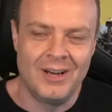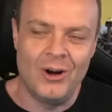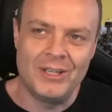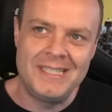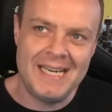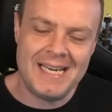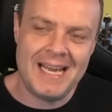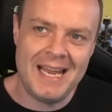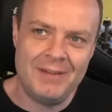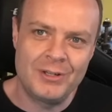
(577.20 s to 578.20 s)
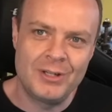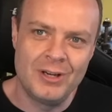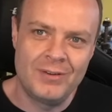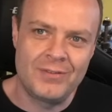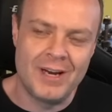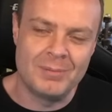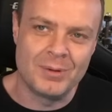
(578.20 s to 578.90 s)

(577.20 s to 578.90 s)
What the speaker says: Or did I have a girlfriend?